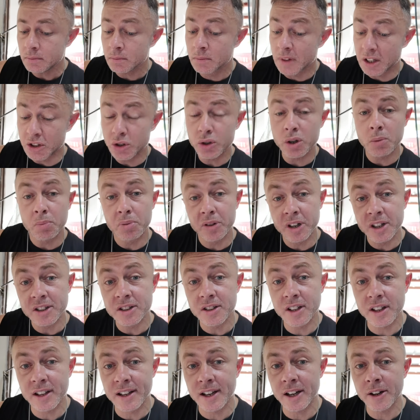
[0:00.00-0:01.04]
that you can put into
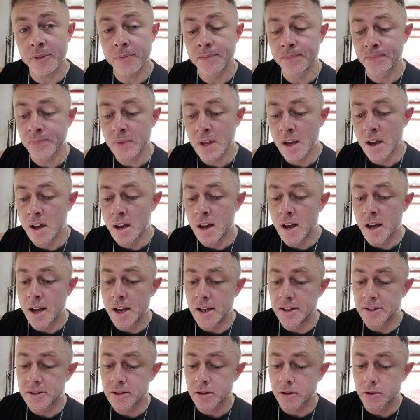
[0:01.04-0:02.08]
the account.
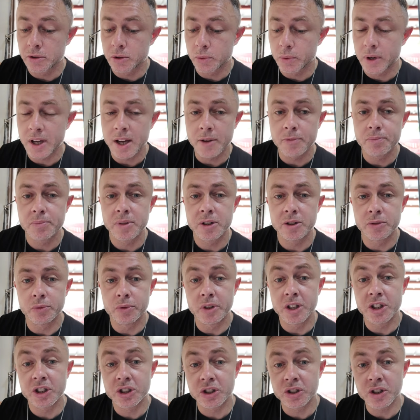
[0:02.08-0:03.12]
And so the way I've been
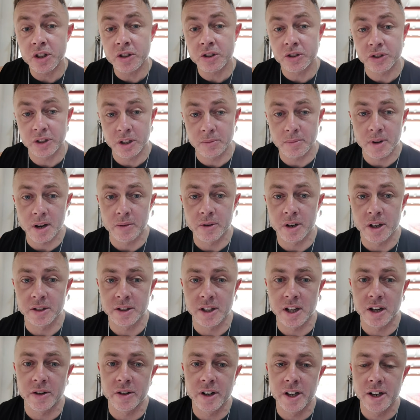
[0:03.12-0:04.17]
restructuring my Roth
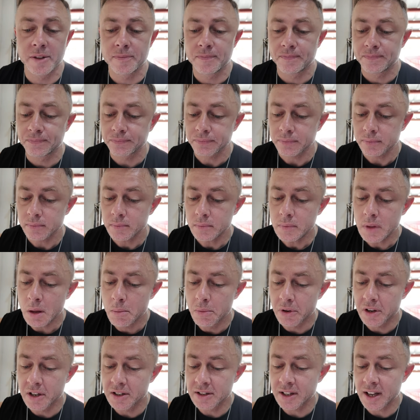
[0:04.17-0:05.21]
IRA,
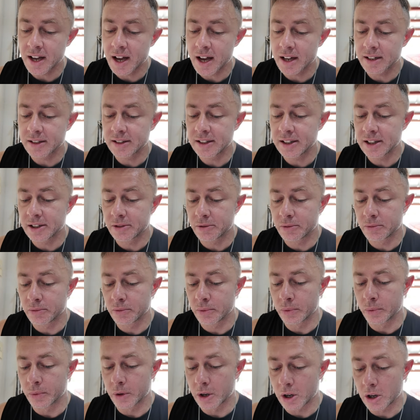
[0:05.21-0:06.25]
because I did it
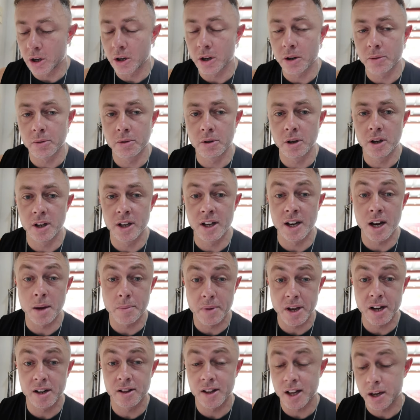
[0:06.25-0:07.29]
wrong and I
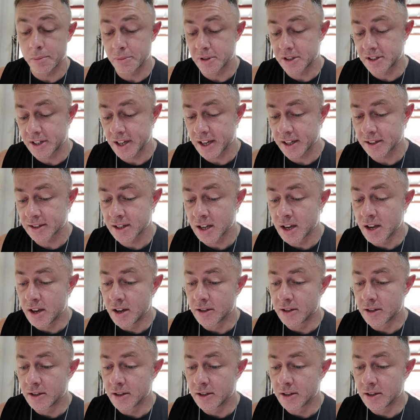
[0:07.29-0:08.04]
made a lot of mistakes.